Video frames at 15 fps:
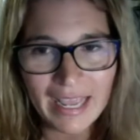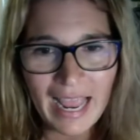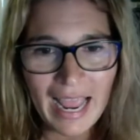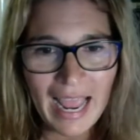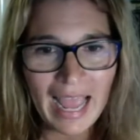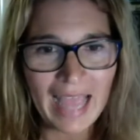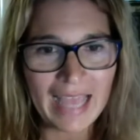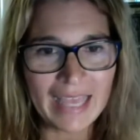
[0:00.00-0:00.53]

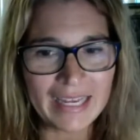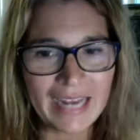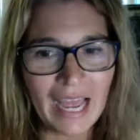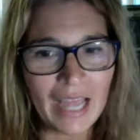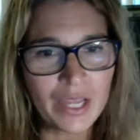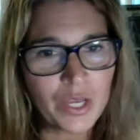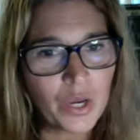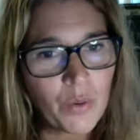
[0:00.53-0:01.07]
And I
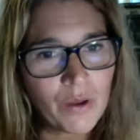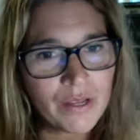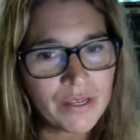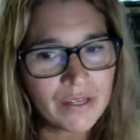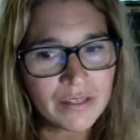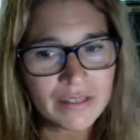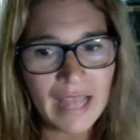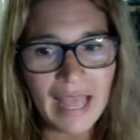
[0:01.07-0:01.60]
go
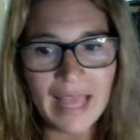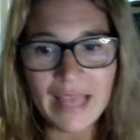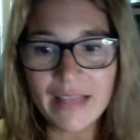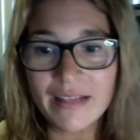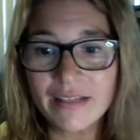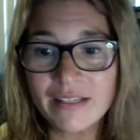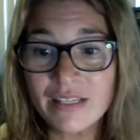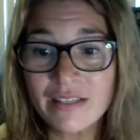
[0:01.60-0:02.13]
on
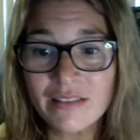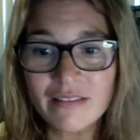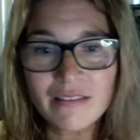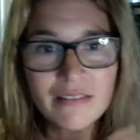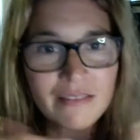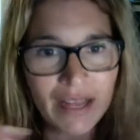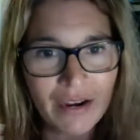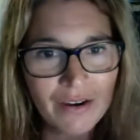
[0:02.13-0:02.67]
and
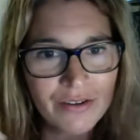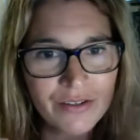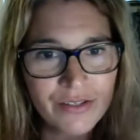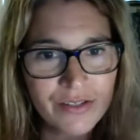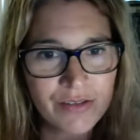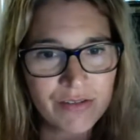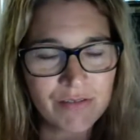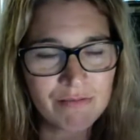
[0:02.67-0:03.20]

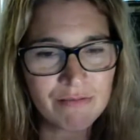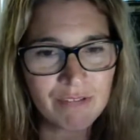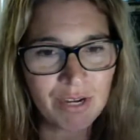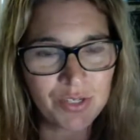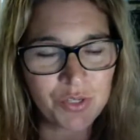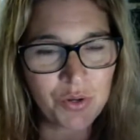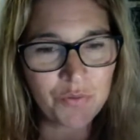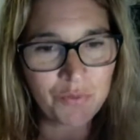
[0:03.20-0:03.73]
there's
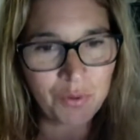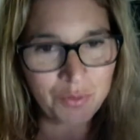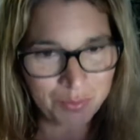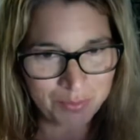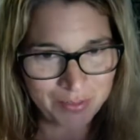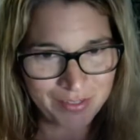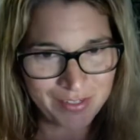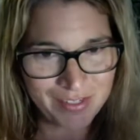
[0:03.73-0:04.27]
no phone
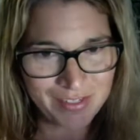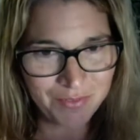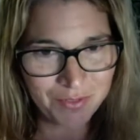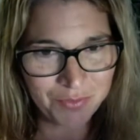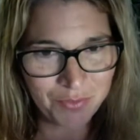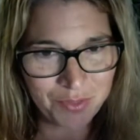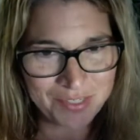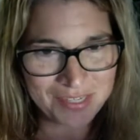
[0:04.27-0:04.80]
numbers
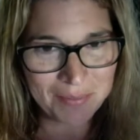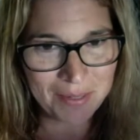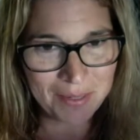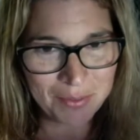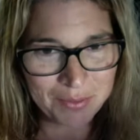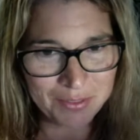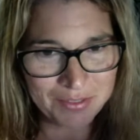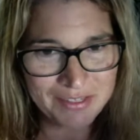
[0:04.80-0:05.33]
for sale by
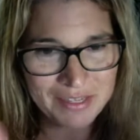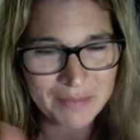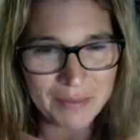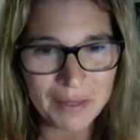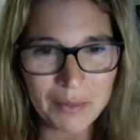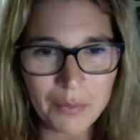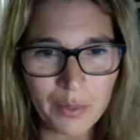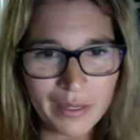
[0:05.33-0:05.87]
owners. I'm like,
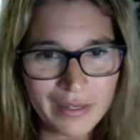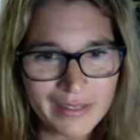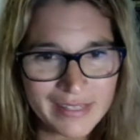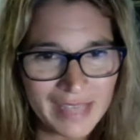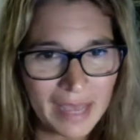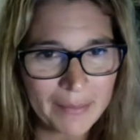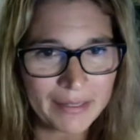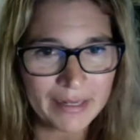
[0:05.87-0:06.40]
what is
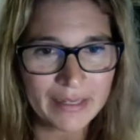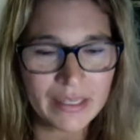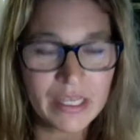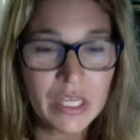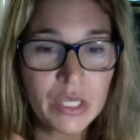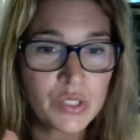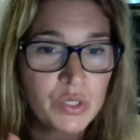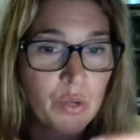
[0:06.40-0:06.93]
happening?
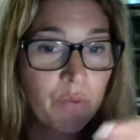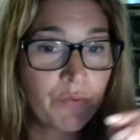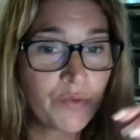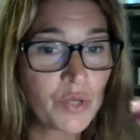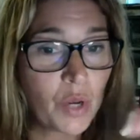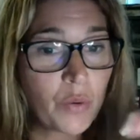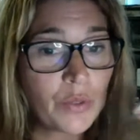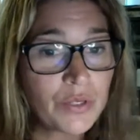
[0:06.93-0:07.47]
So if you
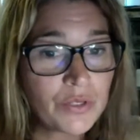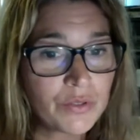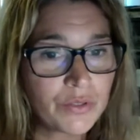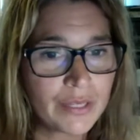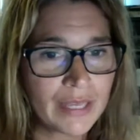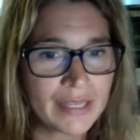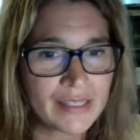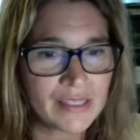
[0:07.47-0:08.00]
go and you
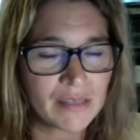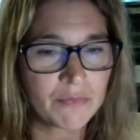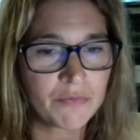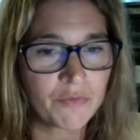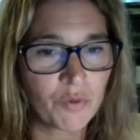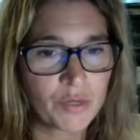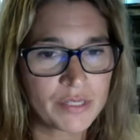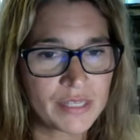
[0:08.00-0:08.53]
look at some
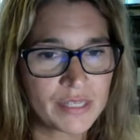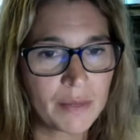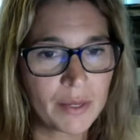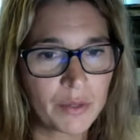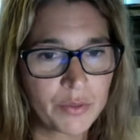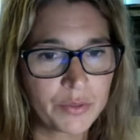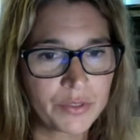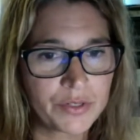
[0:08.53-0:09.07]
for sale by
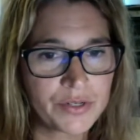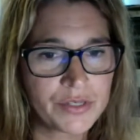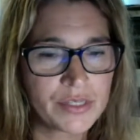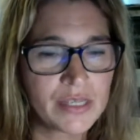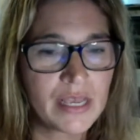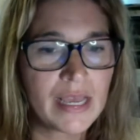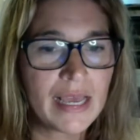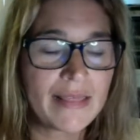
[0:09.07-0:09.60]
owners
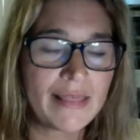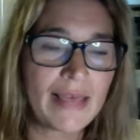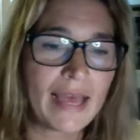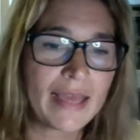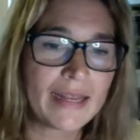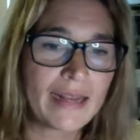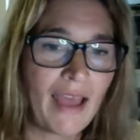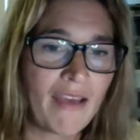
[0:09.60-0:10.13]

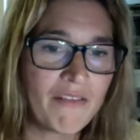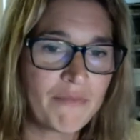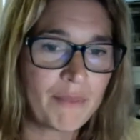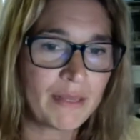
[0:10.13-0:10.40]
that have been